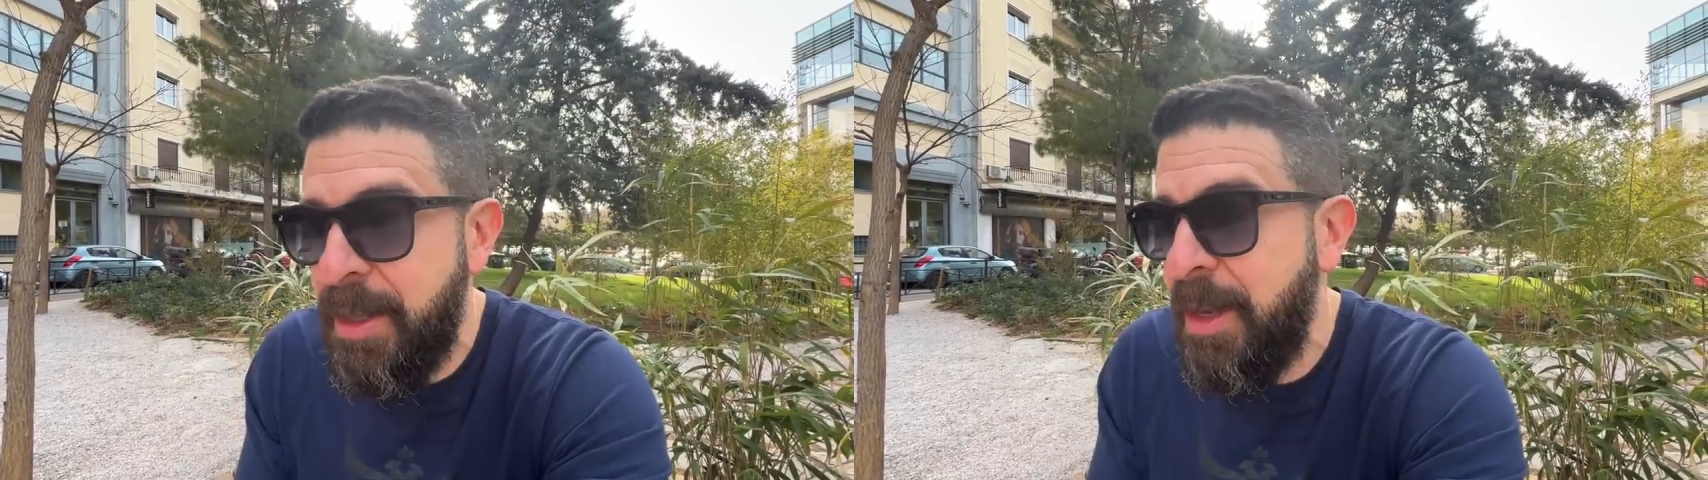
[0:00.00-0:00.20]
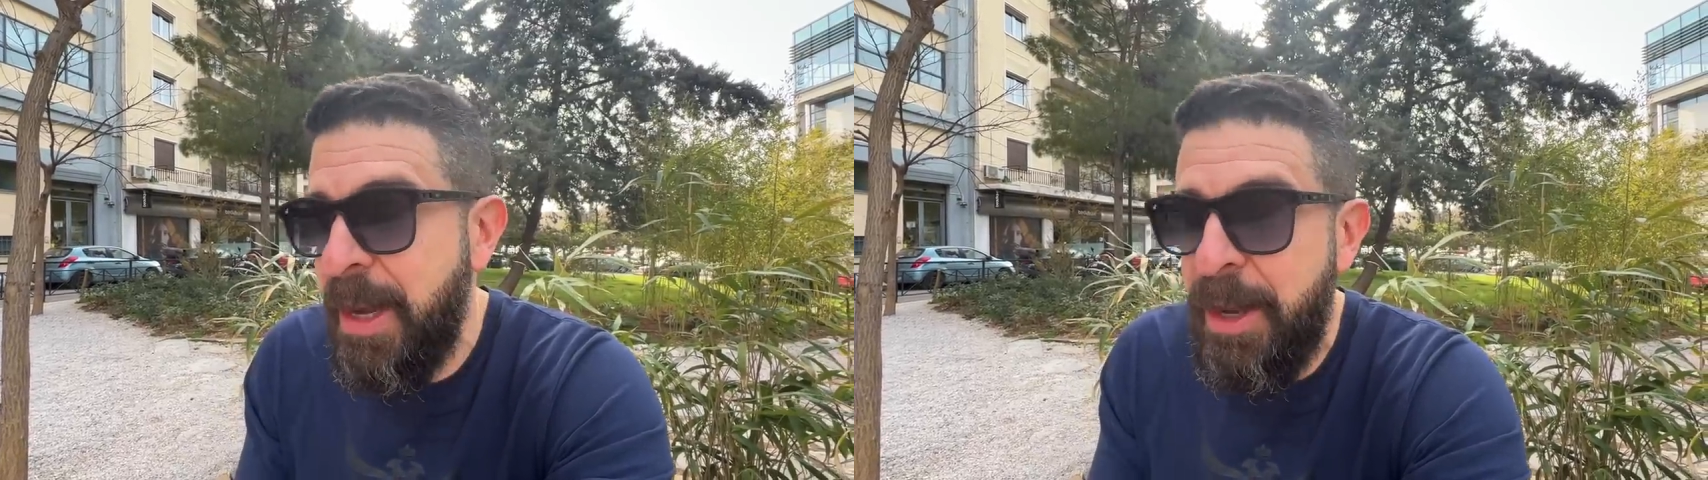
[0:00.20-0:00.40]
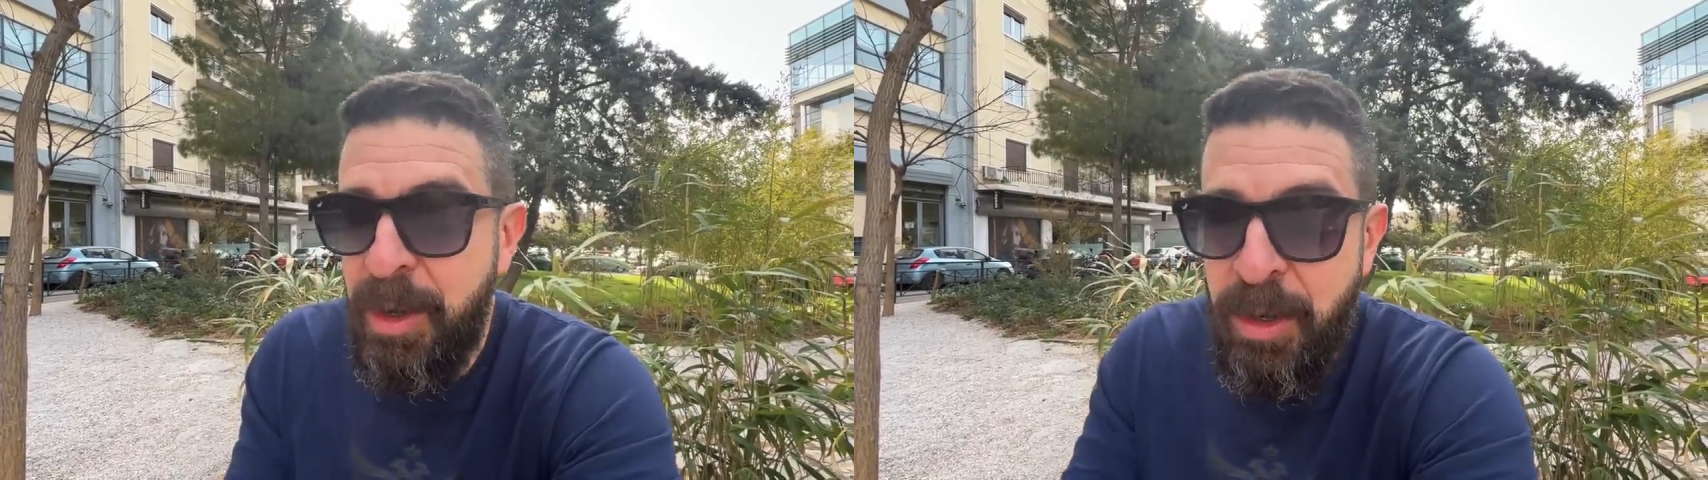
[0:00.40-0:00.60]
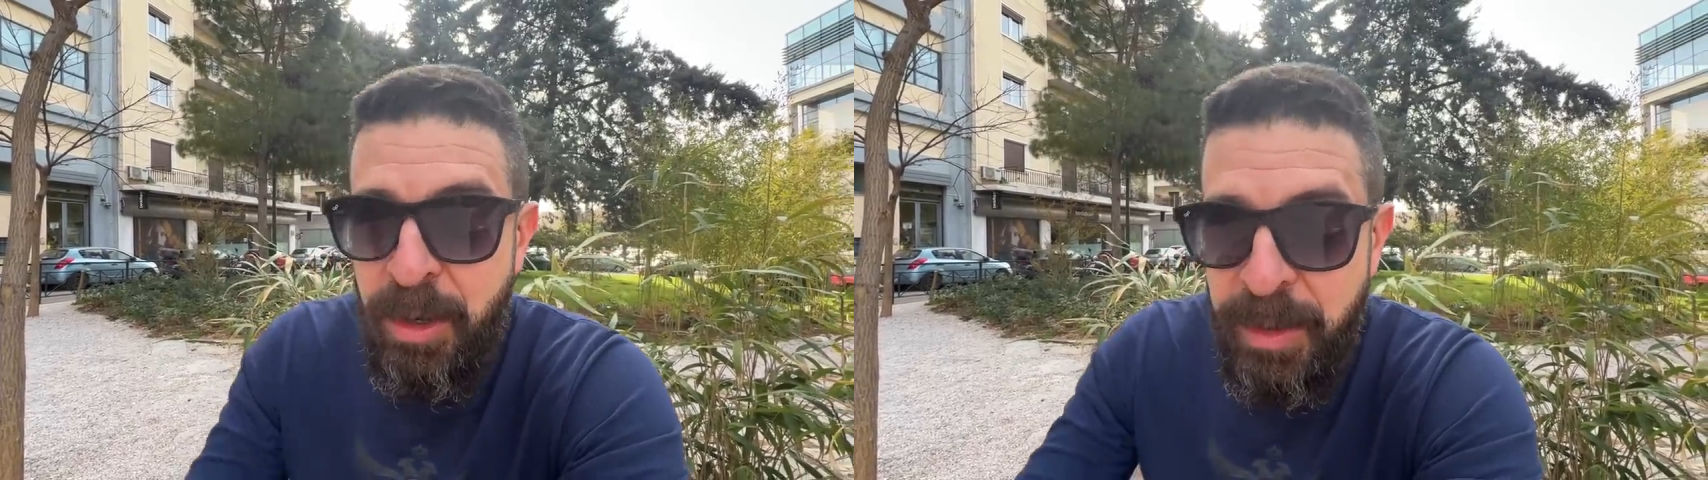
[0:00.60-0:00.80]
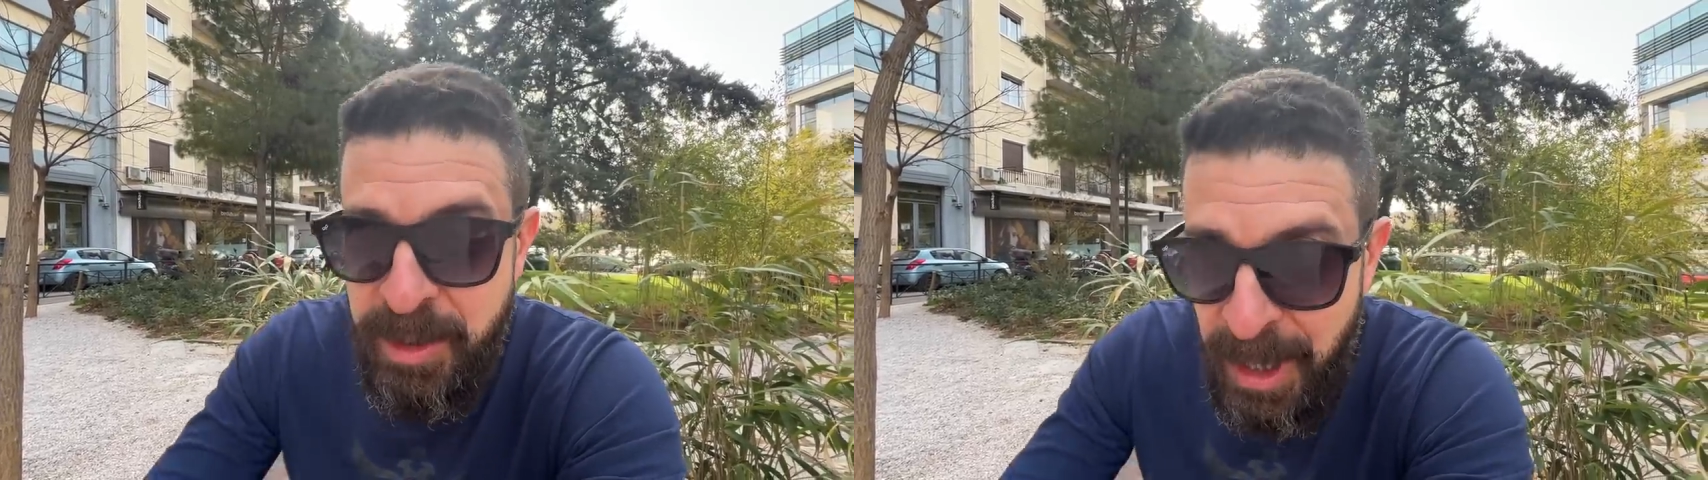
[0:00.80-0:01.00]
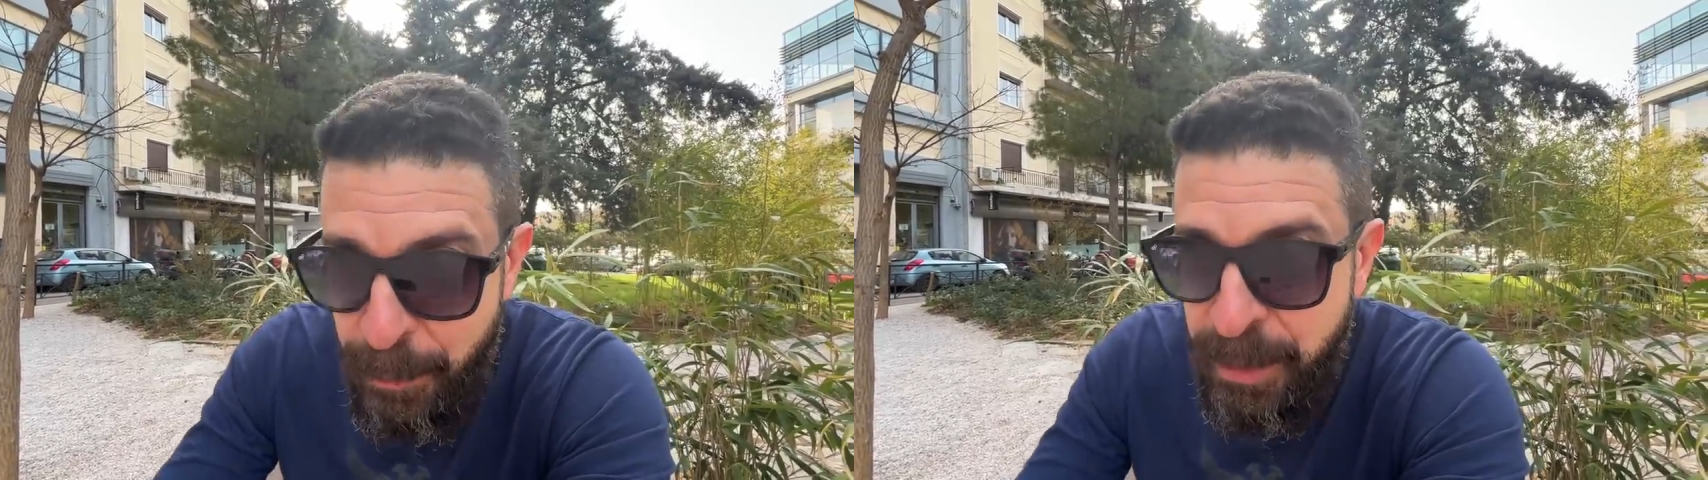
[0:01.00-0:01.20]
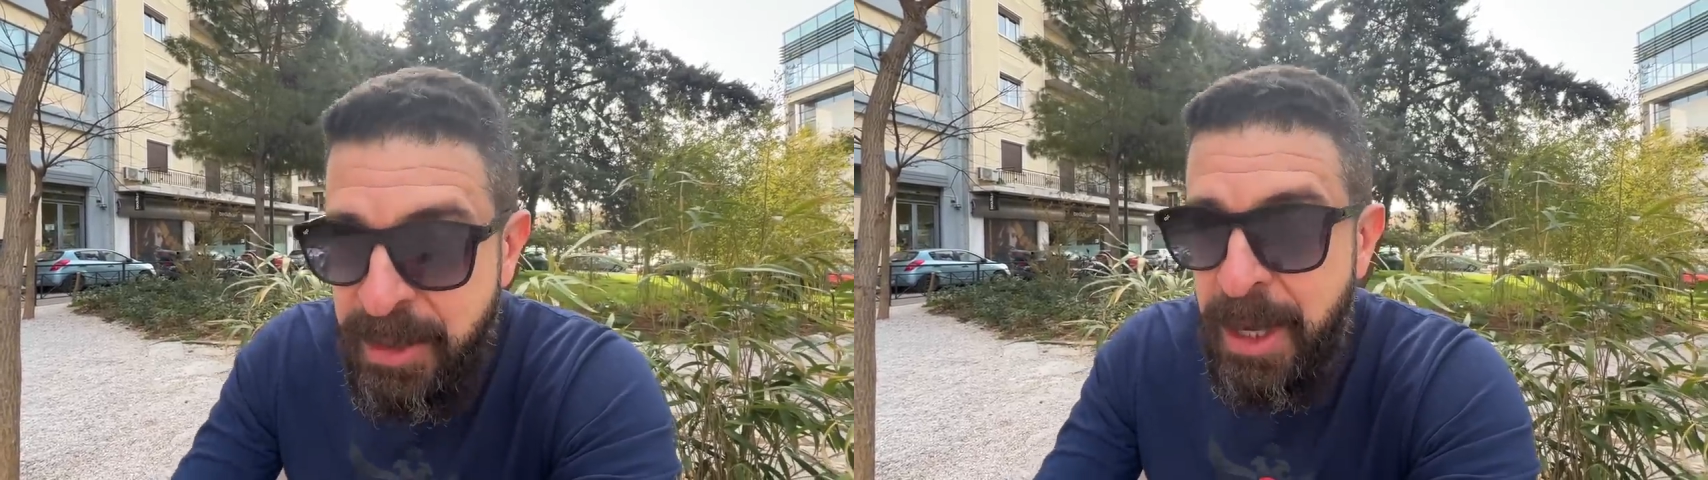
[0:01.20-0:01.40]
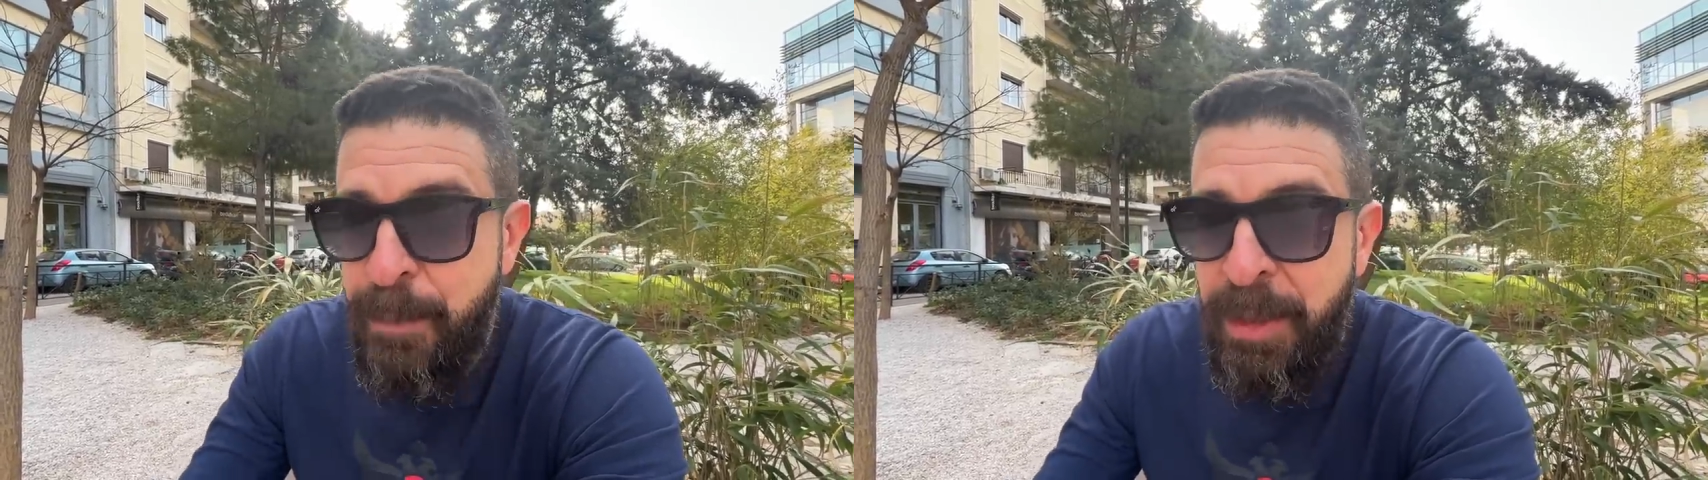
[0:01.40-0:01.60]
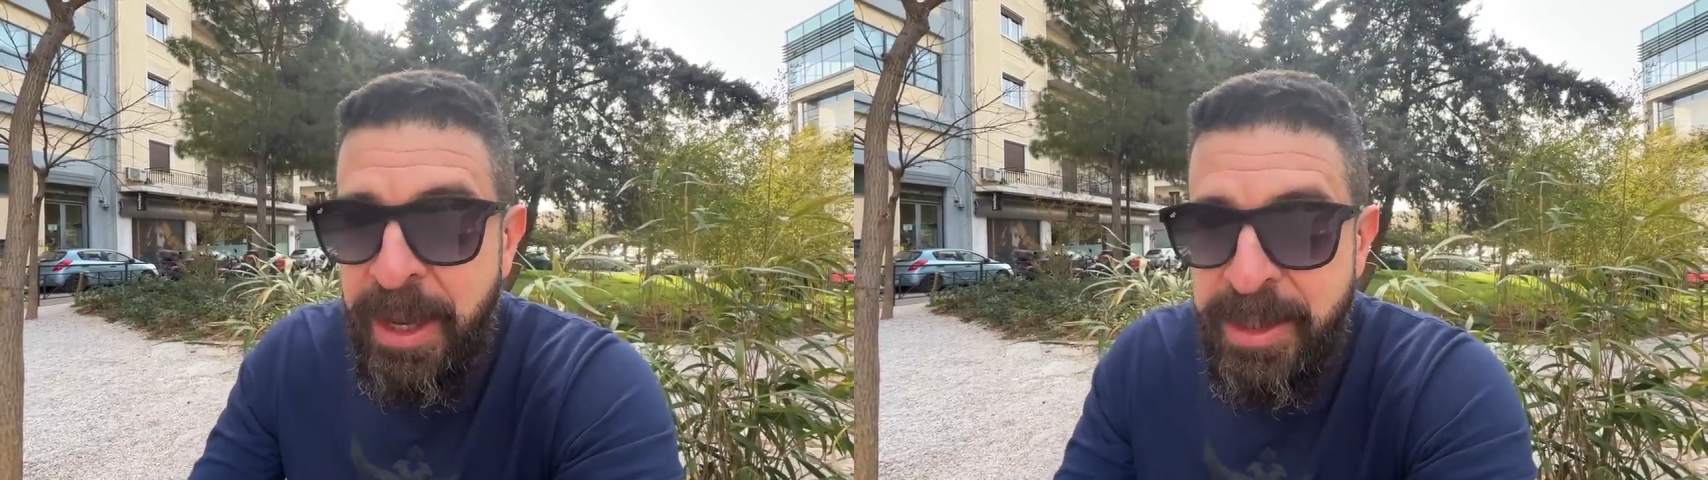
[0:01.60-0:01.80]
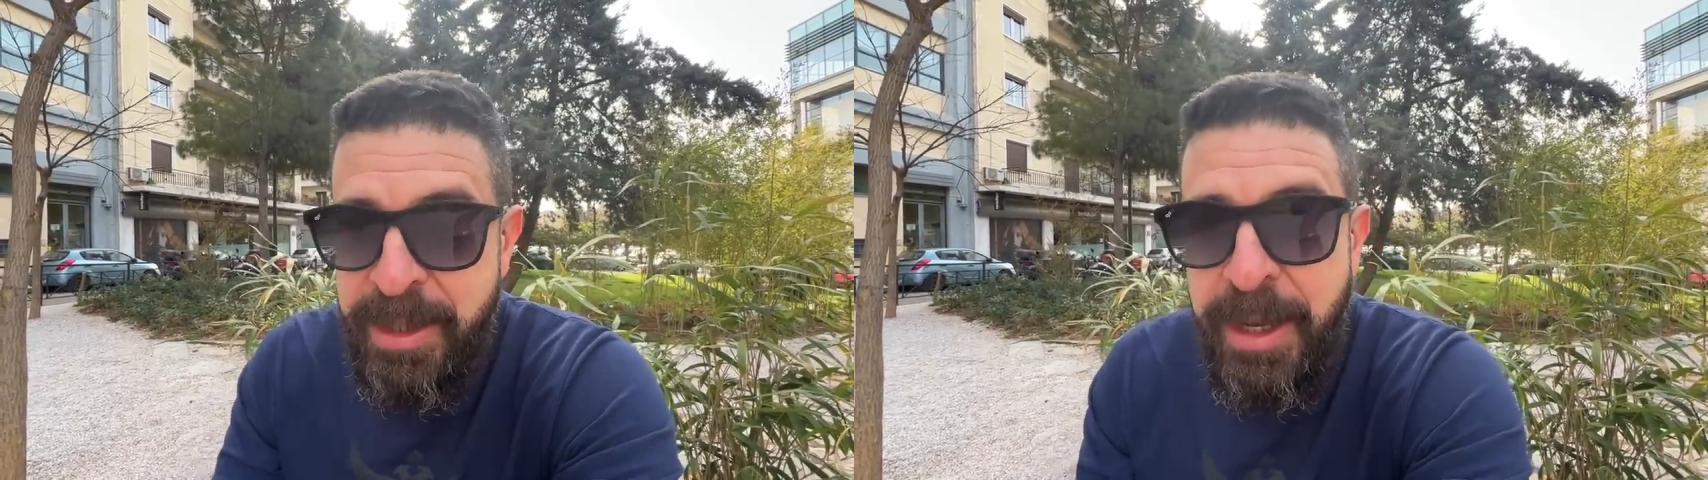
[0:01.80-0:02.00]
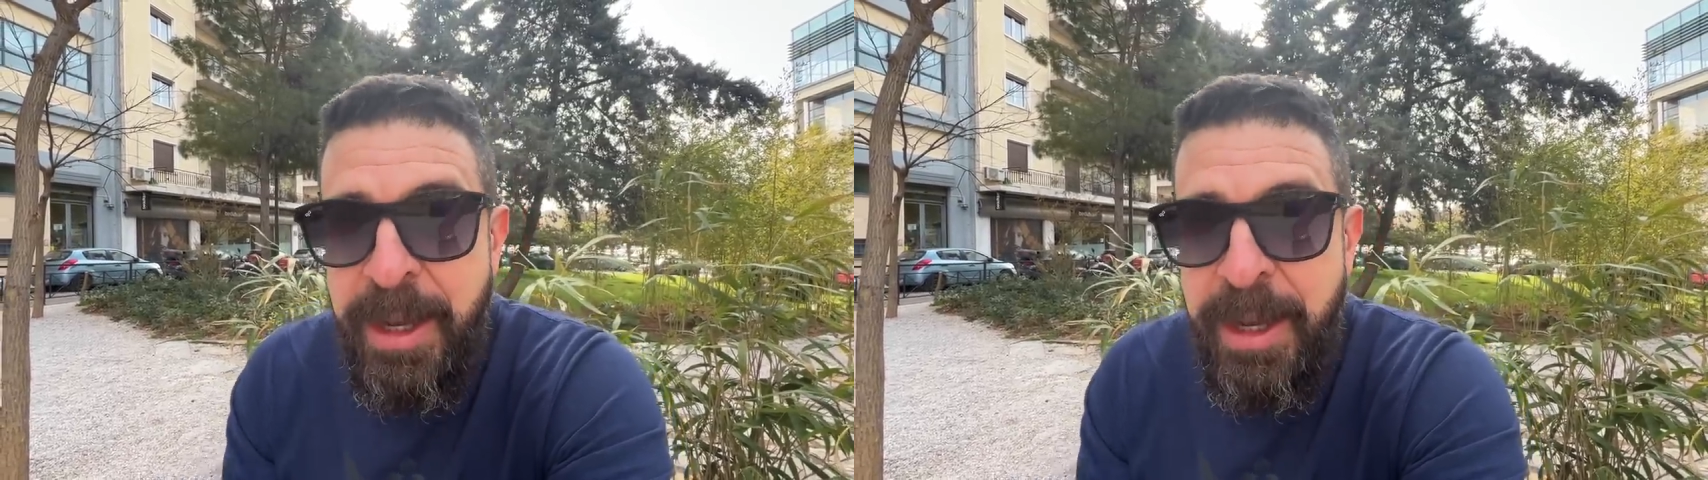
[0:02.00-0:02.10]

and then you had a coup in Cyprus take place,